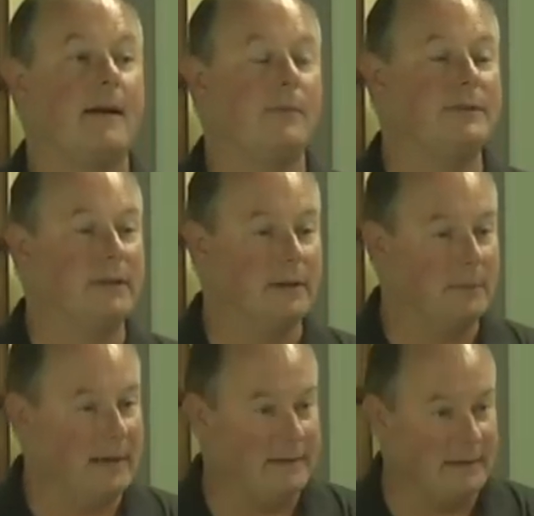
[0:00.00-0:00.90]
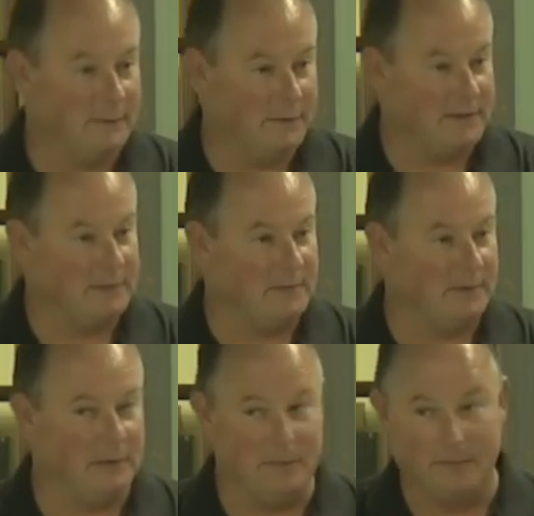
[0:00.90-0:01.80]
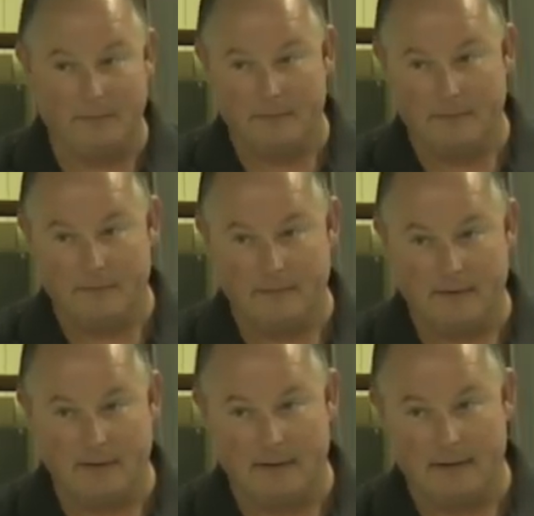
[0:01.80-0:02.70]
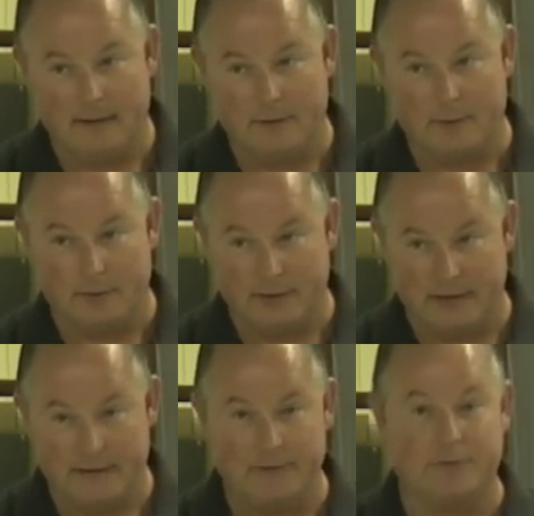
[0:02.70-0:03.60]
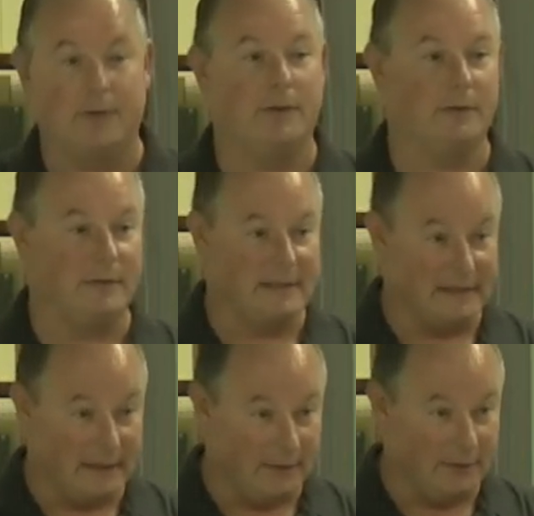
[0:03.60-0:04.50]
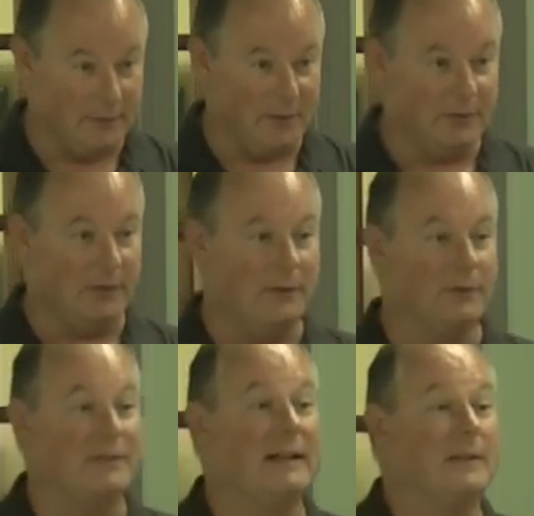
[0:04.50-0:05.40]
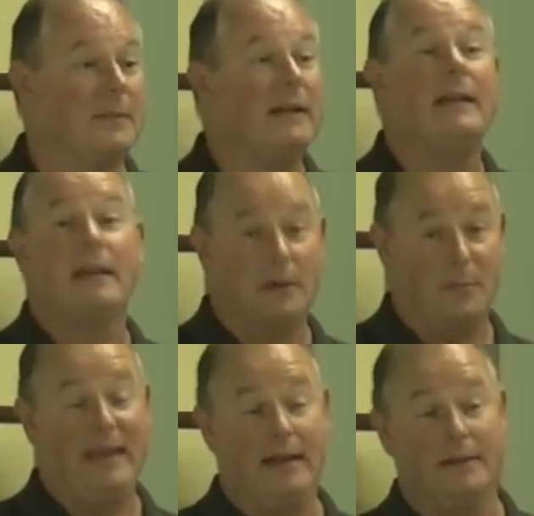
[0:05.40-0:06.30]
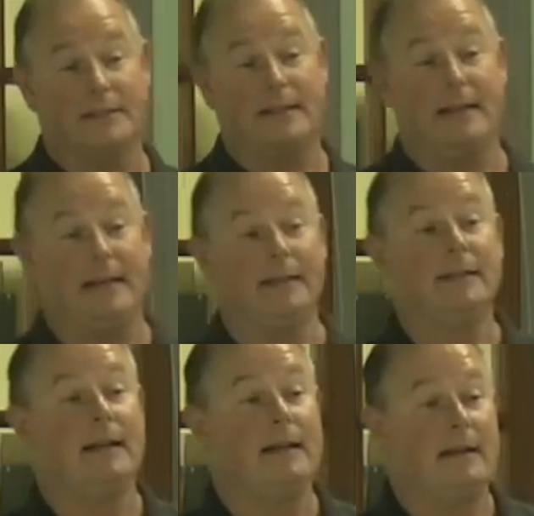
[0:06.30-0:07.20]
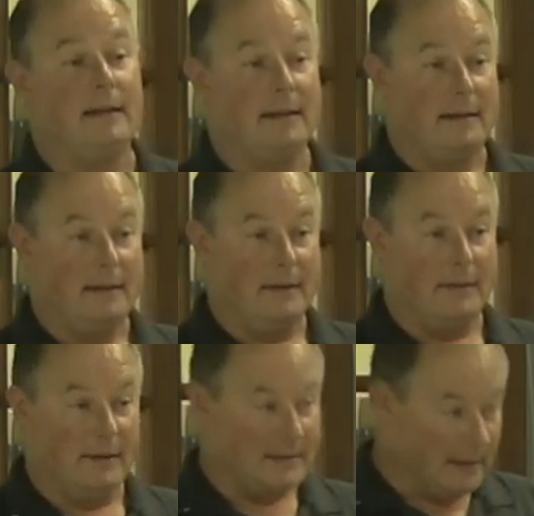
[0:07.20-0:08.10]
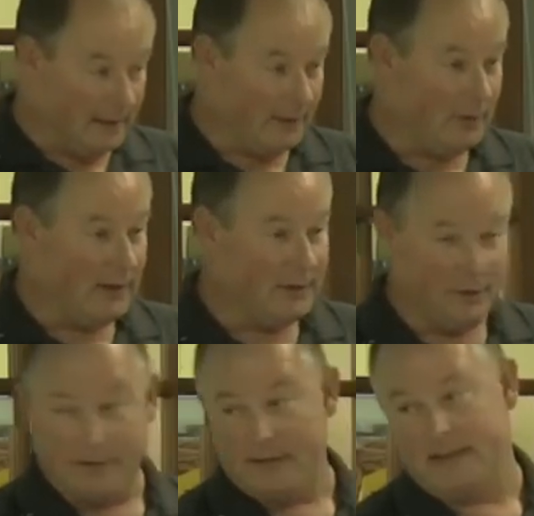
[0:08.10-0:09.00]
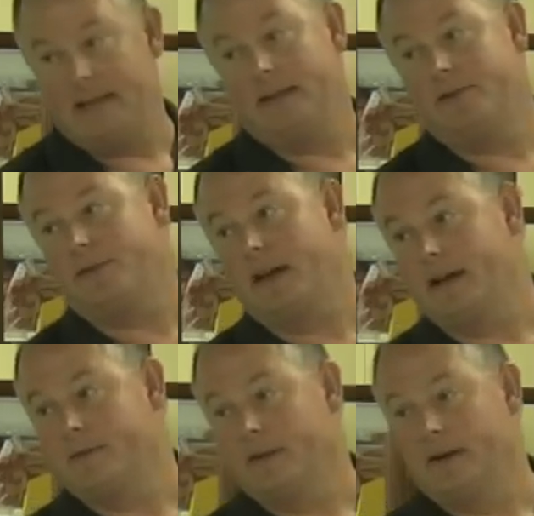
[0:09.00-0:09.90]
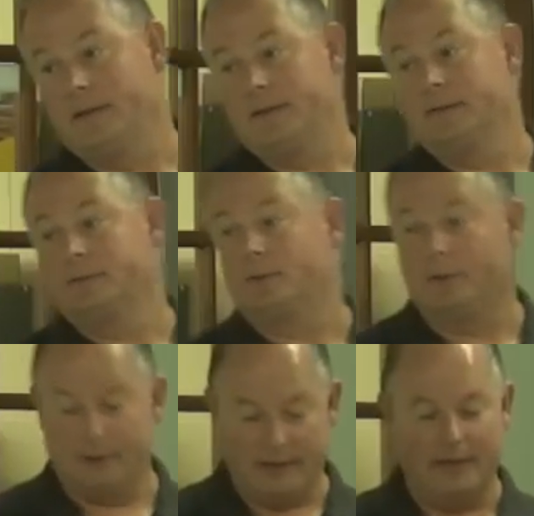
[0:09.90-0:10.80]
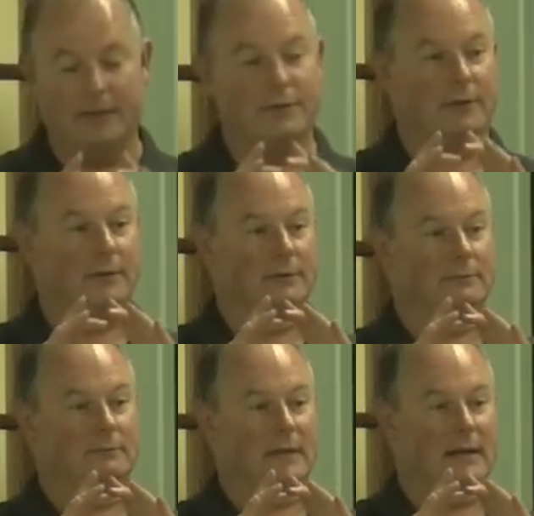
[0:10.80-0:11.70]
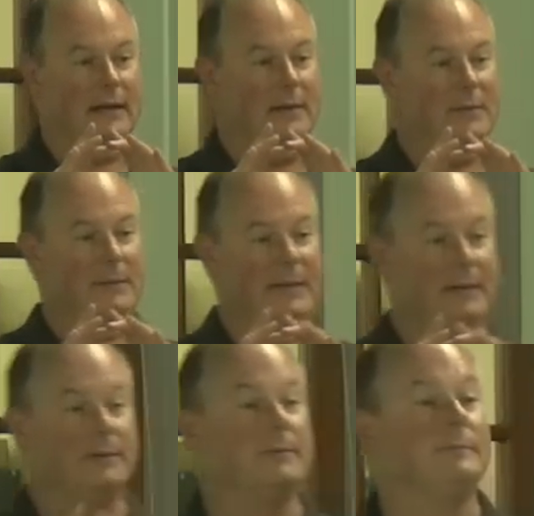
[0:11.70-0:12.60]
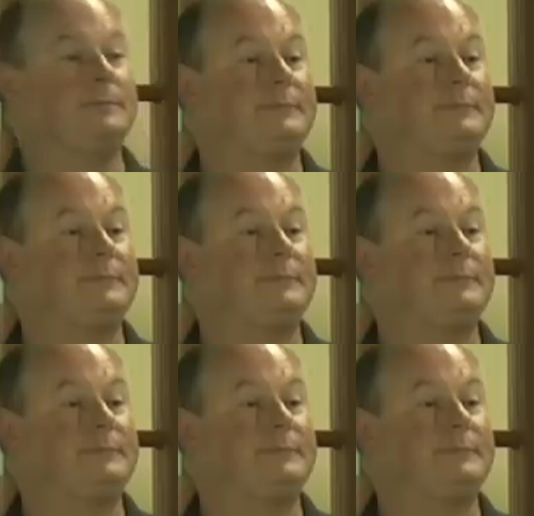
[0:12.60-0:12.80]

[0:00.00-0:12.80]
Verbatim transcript: We talked about differences between quarter DIN controller, the single loop controllers, and a a PLC, this Honeywell UDC that you've got in front of you, quarter DIN controller, 98 millimeters,